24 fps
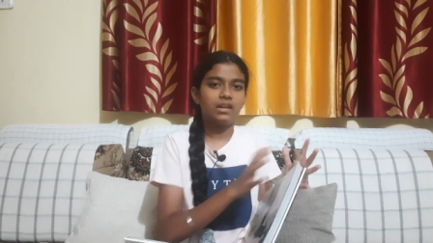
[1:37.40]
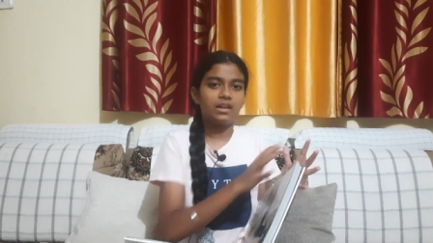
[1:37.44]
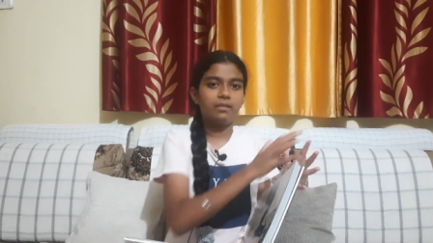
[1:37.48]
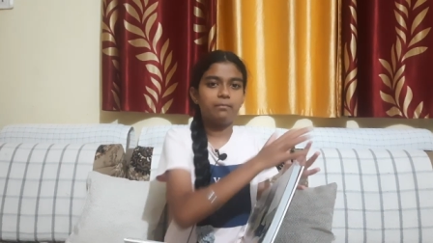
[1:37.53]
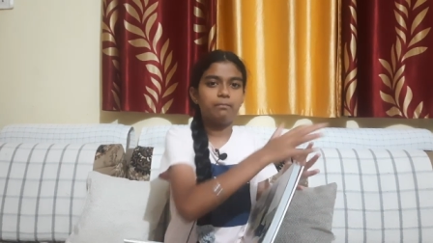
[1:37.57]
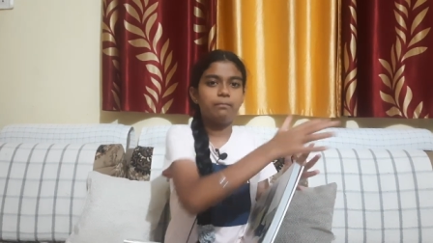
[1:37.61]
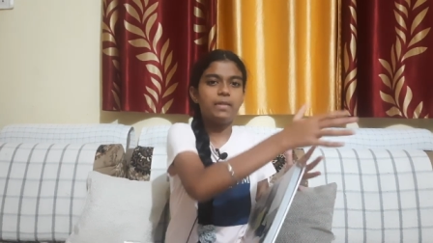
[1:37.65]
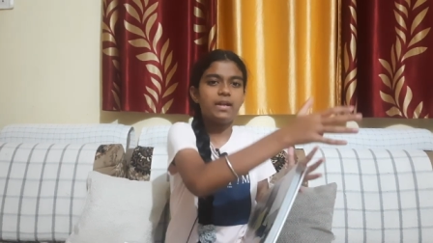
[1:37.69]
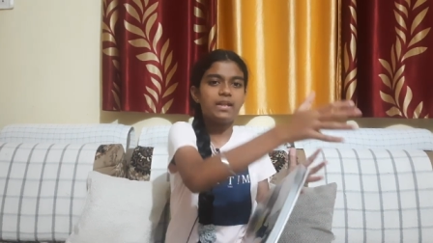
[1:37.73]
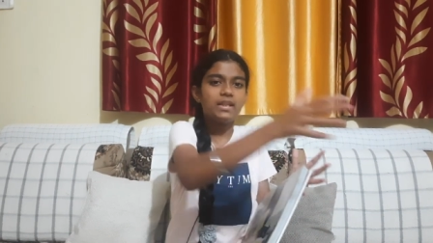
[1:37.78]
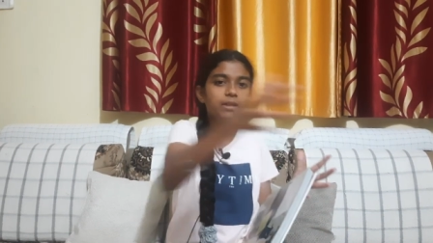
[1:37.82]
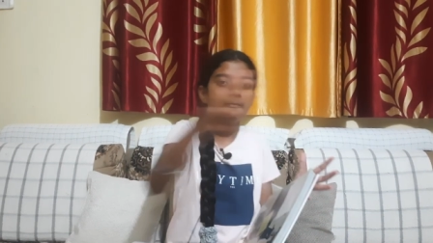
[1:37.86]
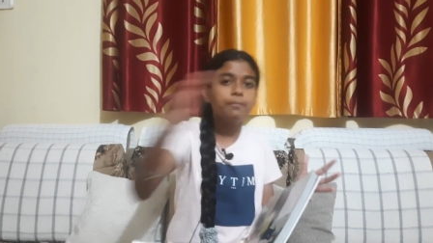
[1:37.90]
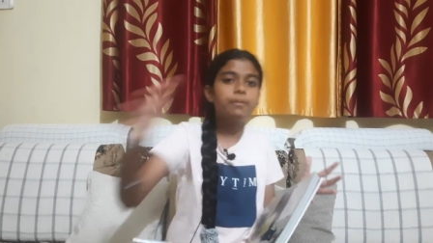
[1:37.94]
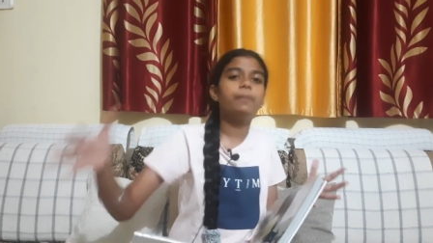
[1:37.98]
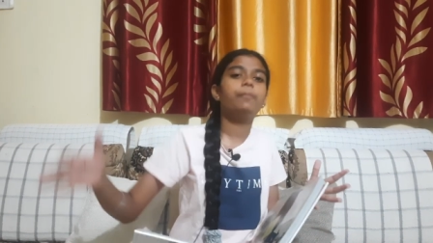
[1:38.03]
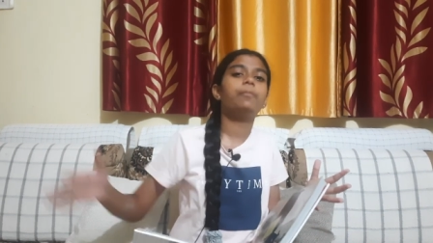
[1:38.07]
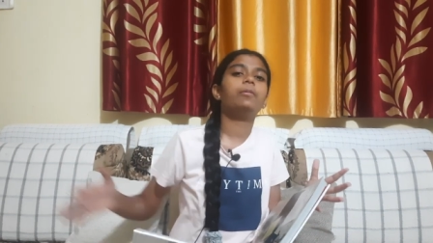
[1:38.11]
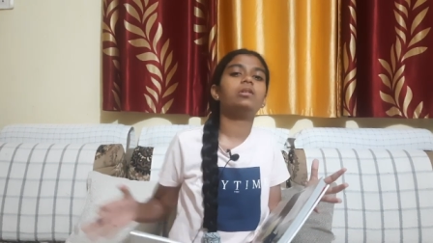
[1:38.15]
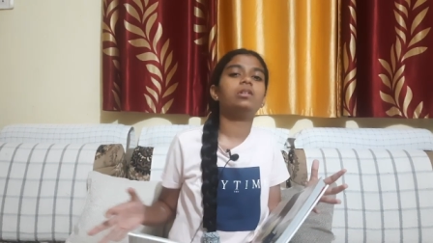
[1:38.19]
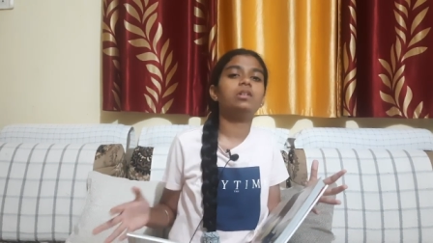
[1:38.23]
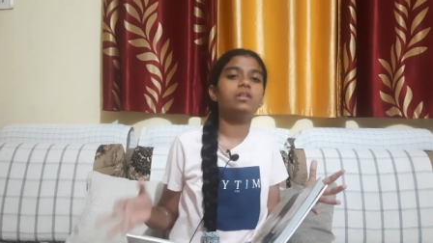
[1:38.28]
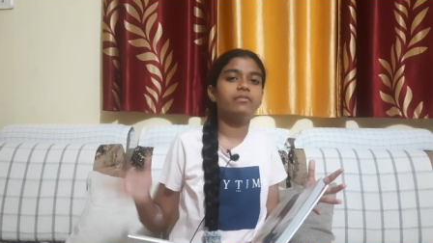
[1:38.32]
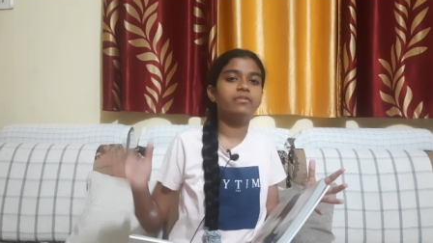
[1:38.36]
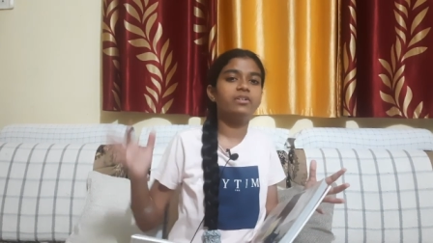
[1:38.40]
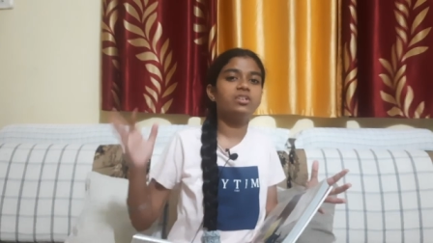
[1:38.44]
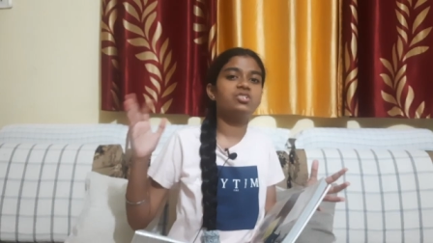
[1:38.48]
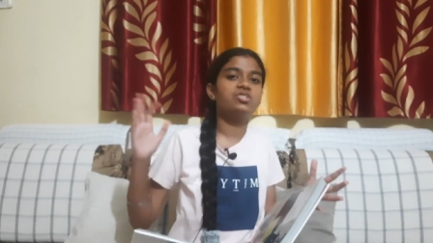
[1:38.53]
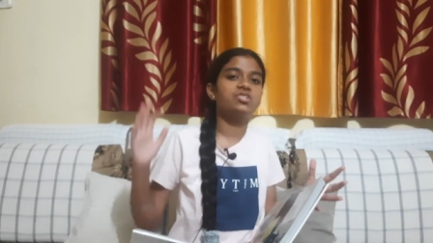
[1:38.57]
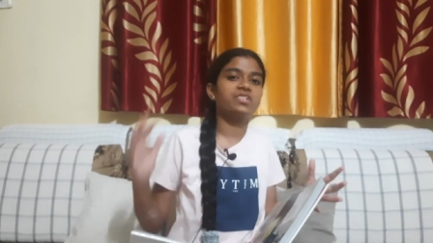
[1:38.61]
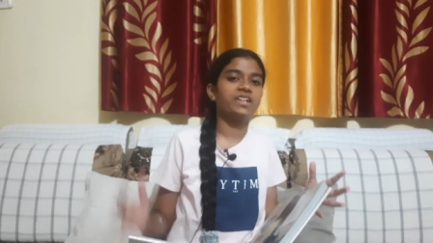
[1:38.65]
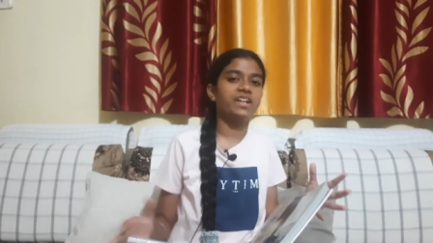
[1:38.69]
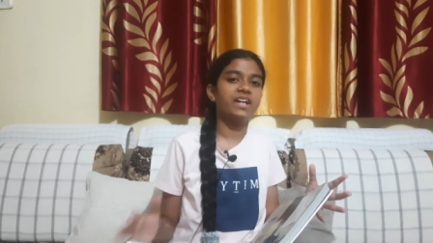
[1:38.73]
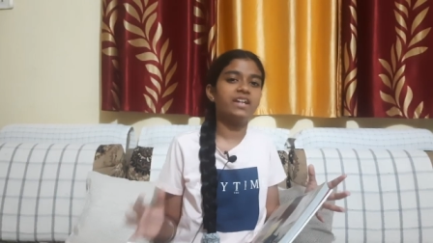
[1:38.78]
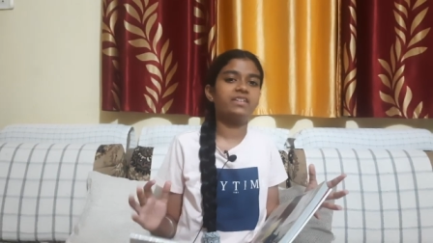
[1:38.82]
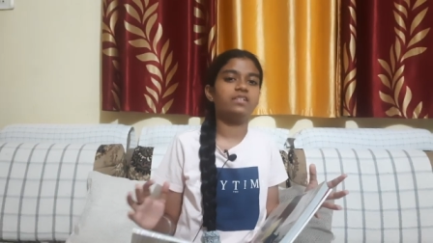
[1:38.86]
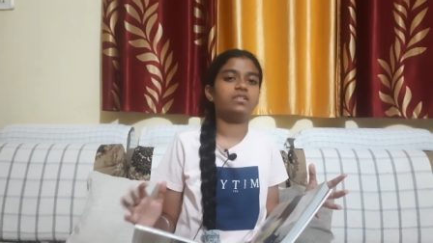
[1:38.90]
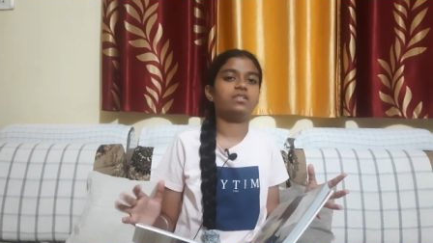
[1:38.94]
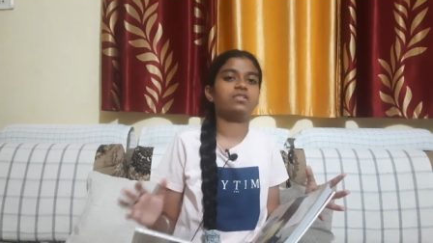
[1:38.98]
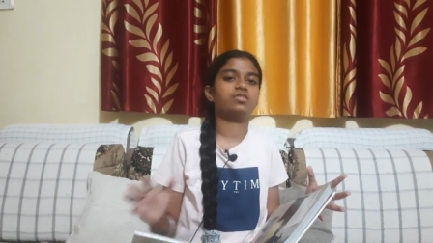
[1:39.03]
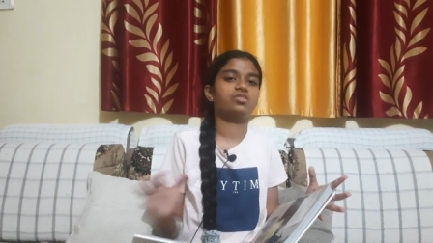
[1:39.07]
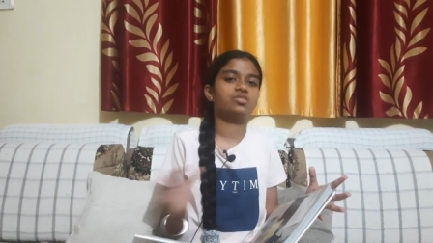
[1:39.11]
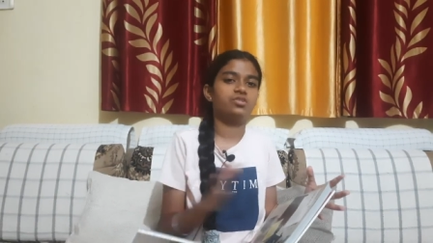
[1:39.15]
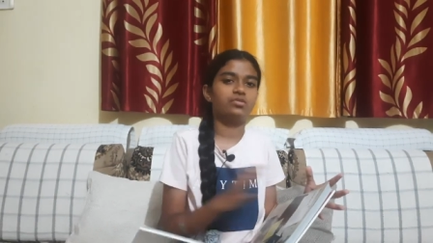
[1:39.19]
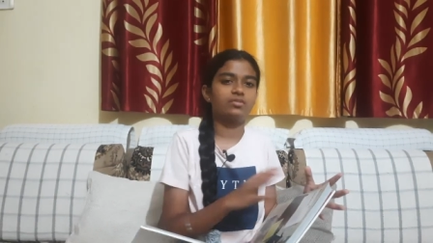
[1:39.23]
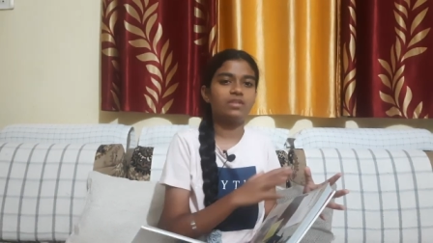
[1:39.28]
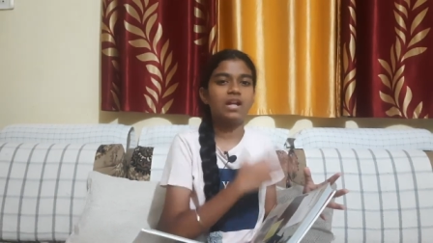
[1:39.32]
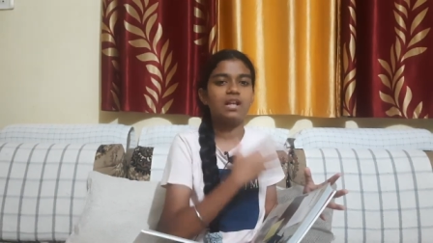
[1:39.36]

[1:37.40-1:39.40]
many people living together, so